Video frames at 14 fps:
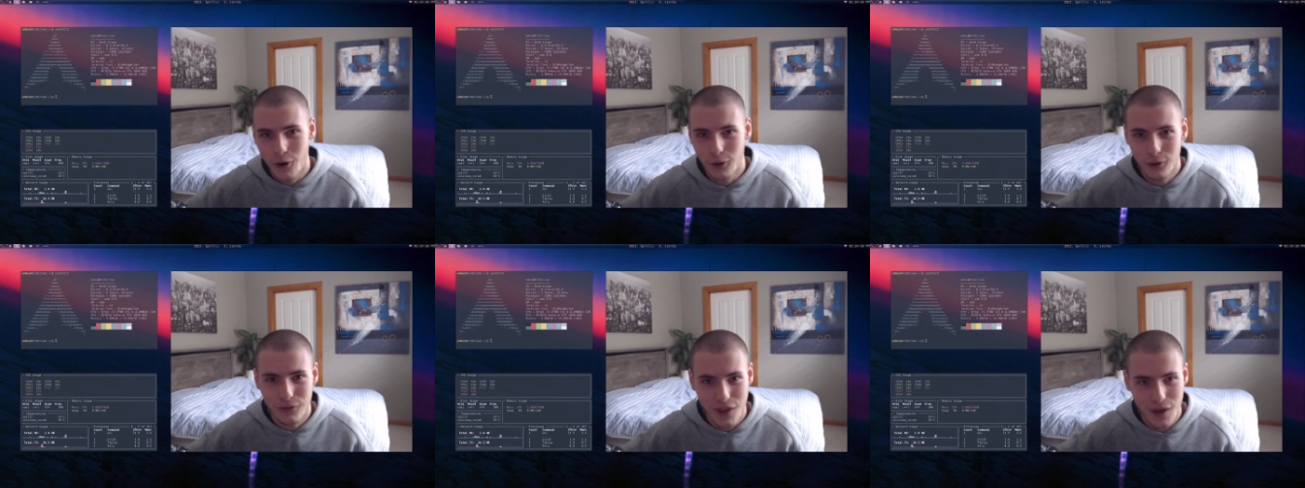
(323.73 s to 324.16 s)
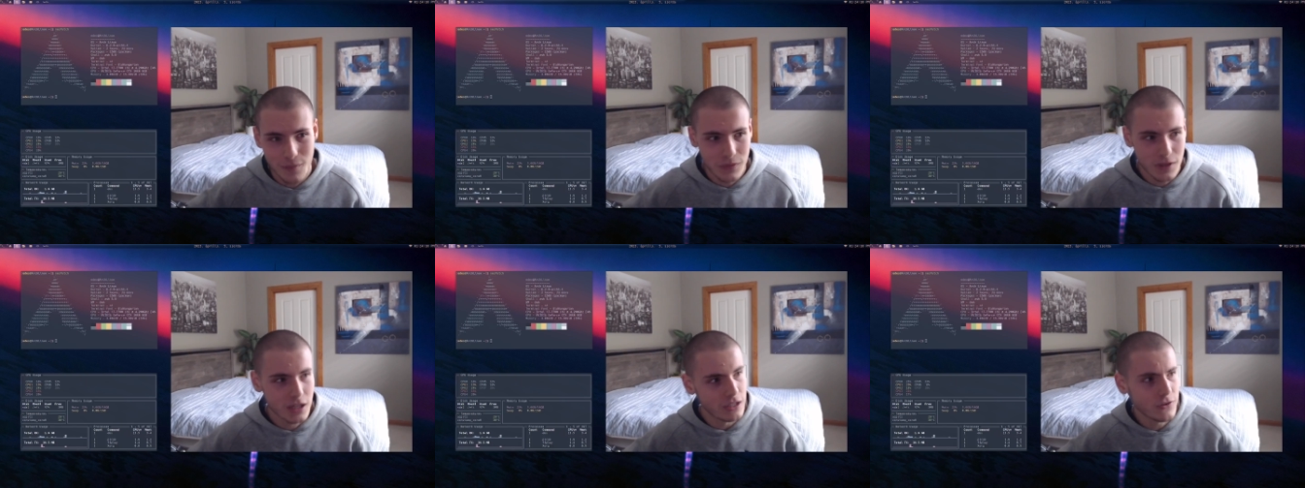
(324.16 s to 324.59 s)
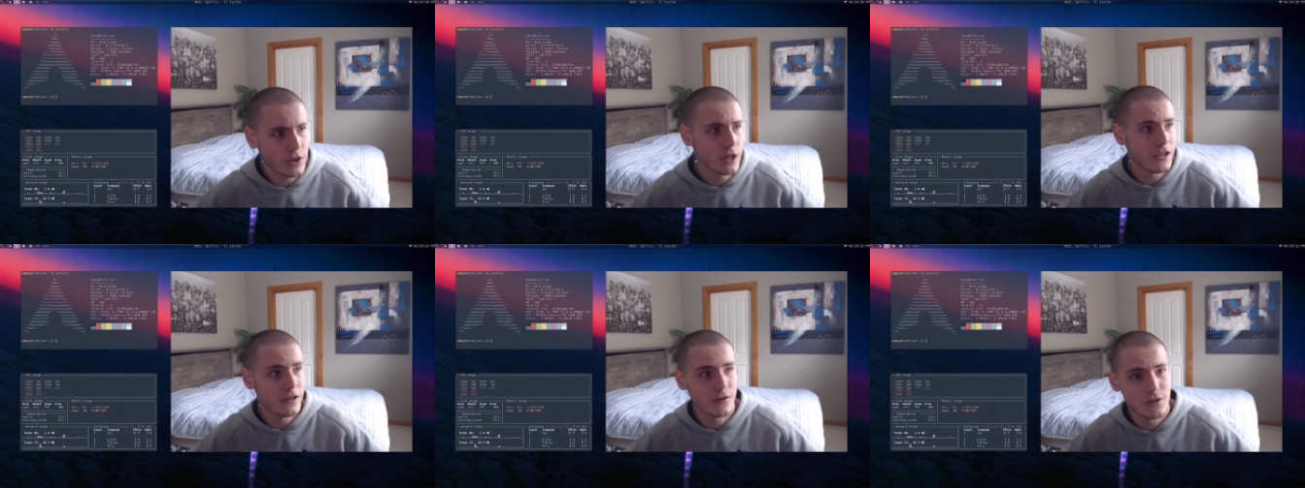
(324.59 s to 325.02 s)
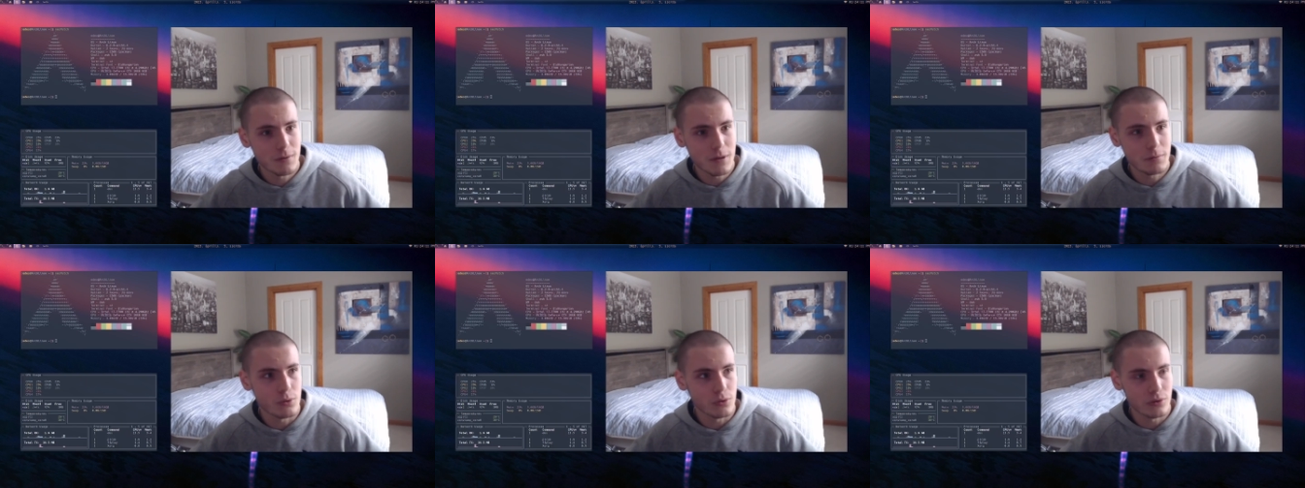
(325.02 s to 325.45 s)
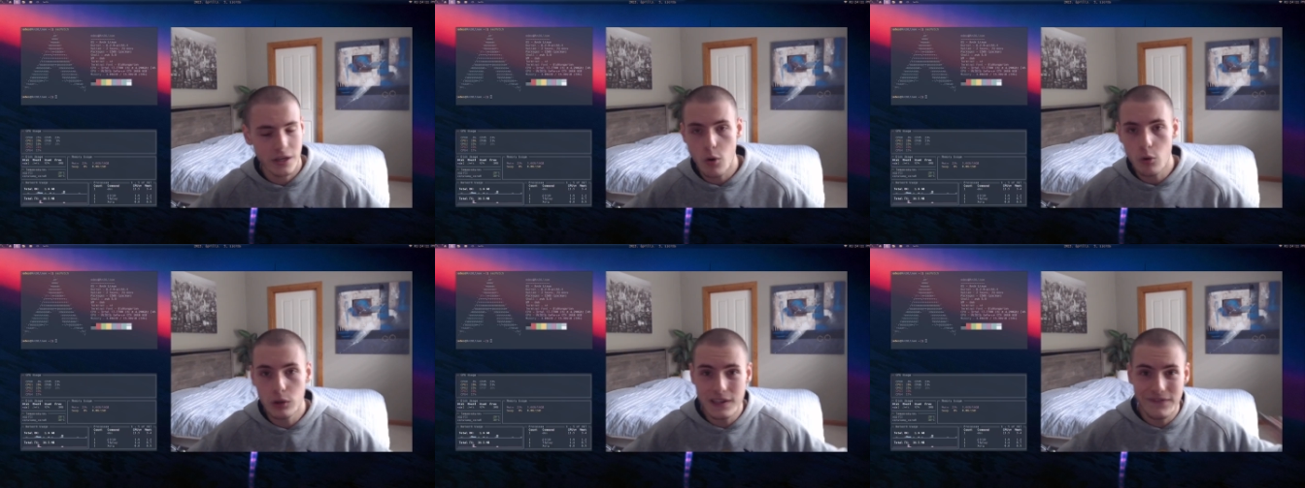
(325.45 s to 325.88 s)
all of them, they're very curious people. Like
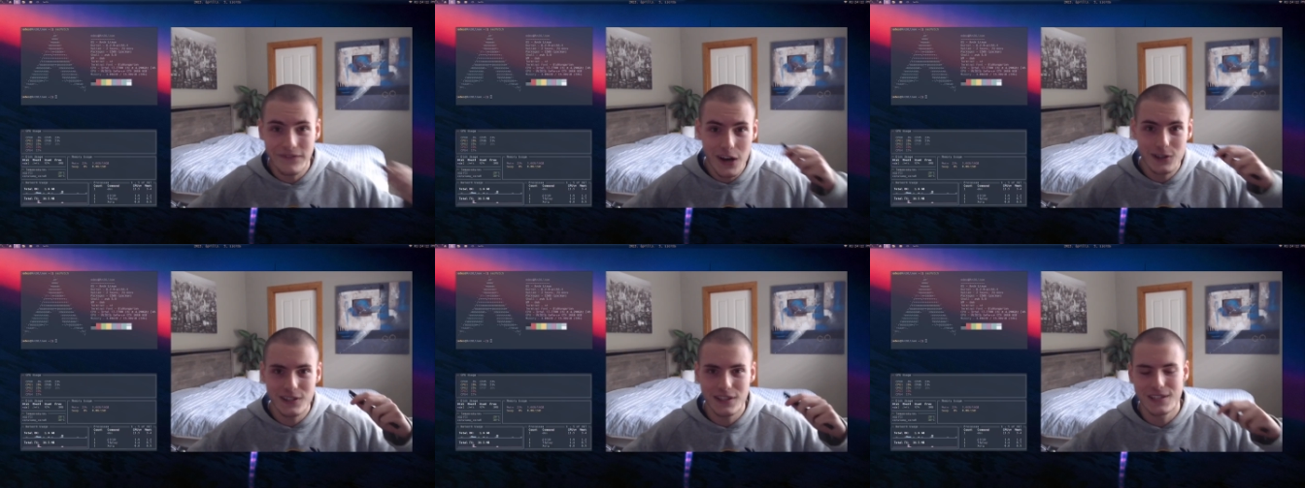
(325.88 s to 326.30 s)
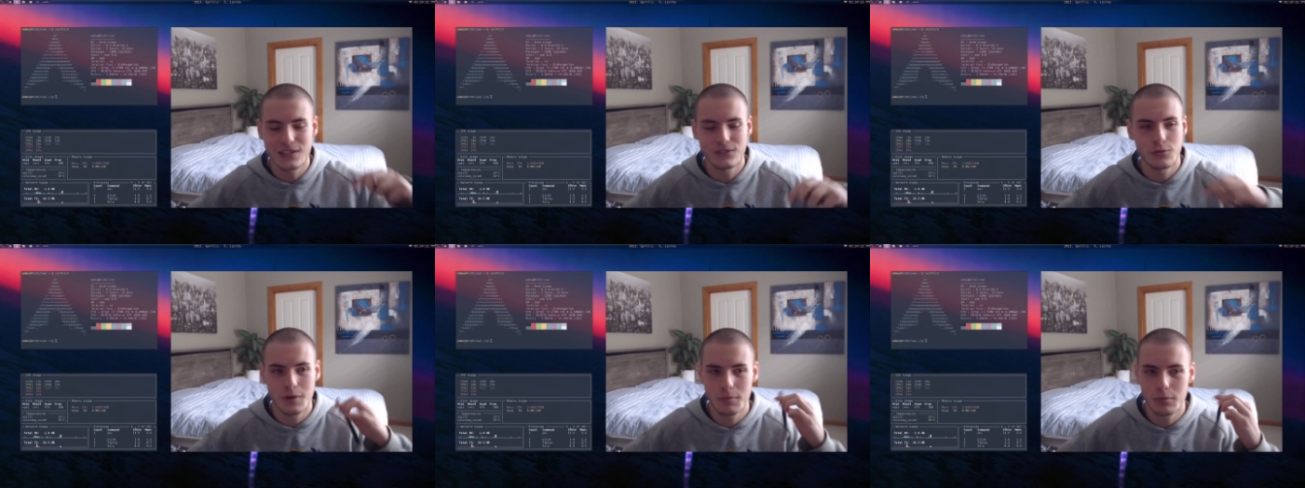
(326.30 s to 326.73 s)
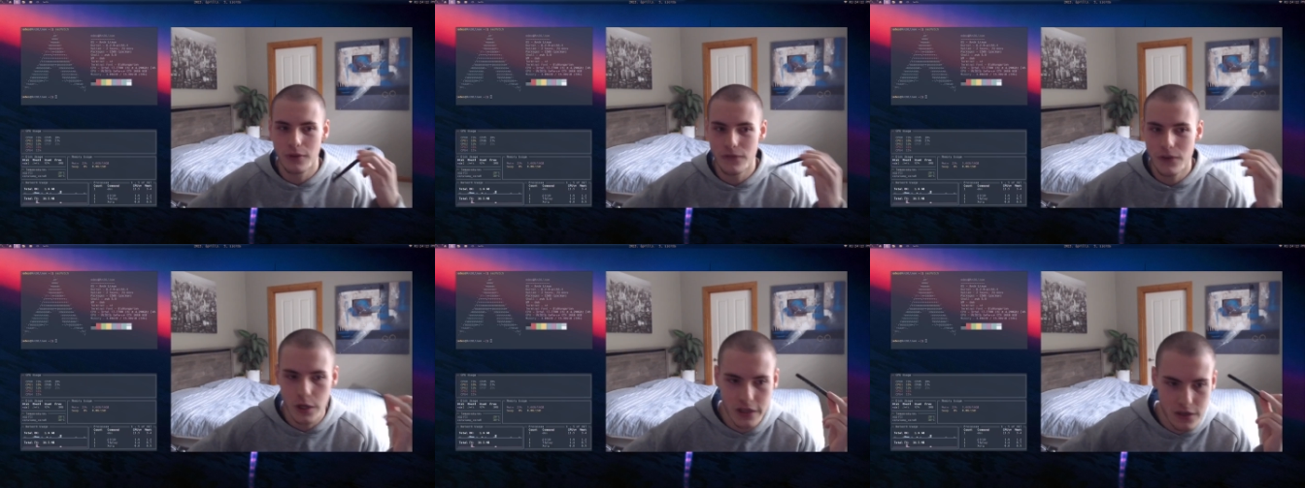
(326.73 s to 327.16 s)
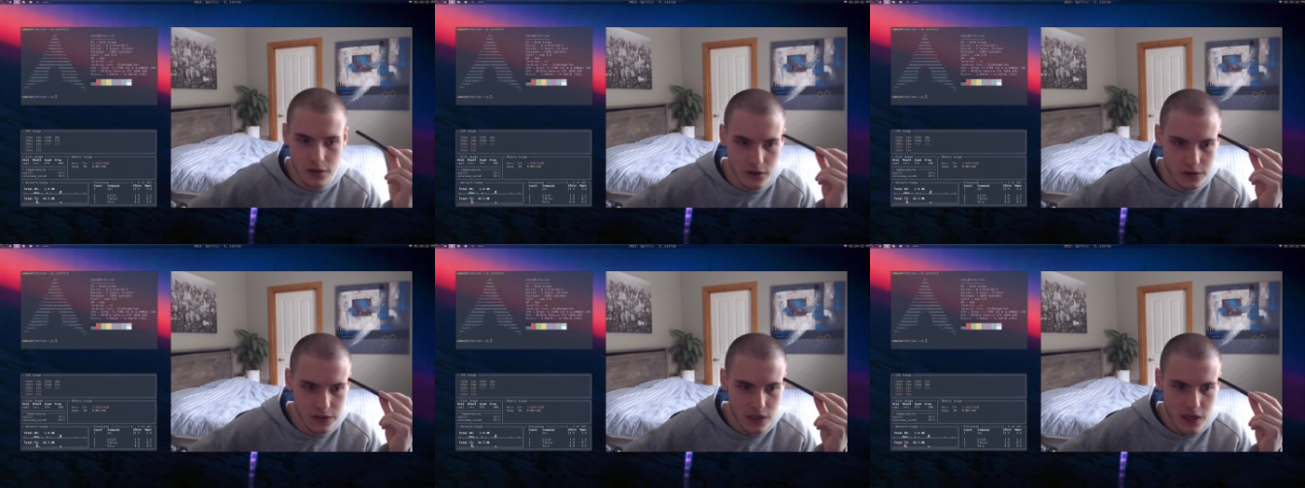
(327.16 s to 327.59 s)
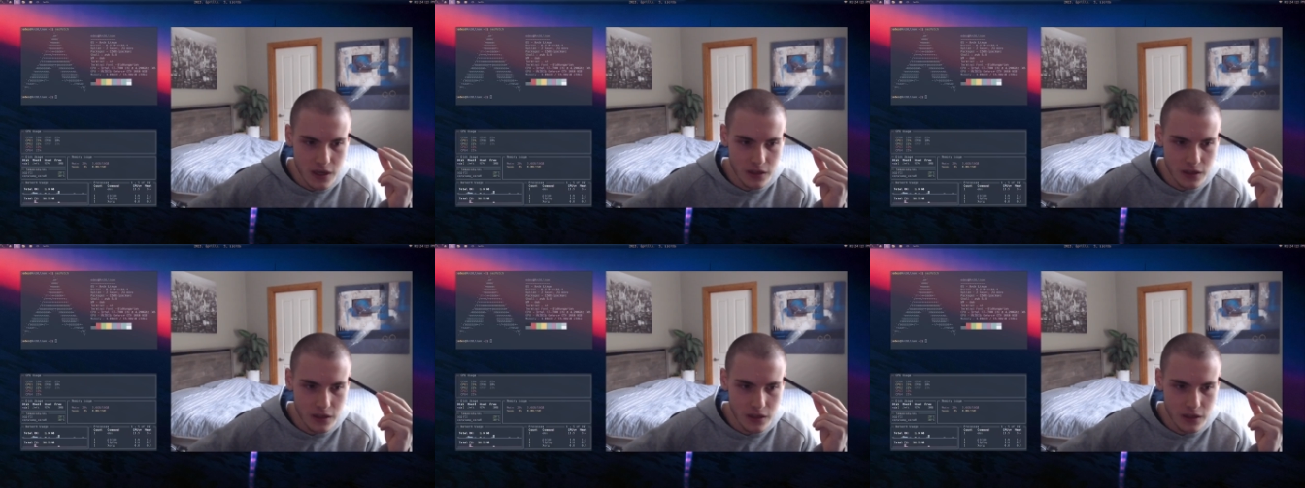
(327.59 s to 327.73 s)
all the very successful people, they're very curious.